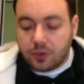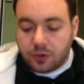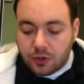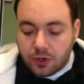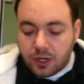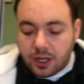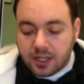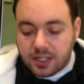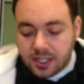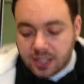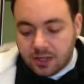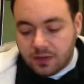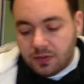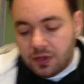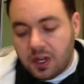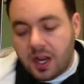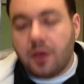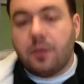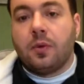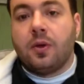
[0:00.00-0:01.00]
good idea of
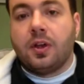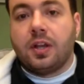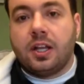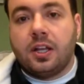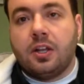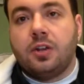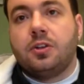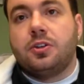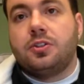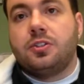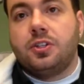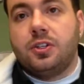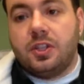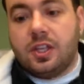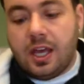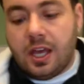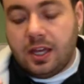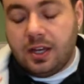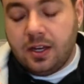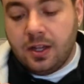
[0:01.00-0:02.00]
a network and understood
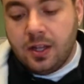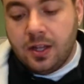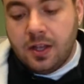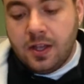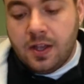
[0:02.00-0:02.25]
that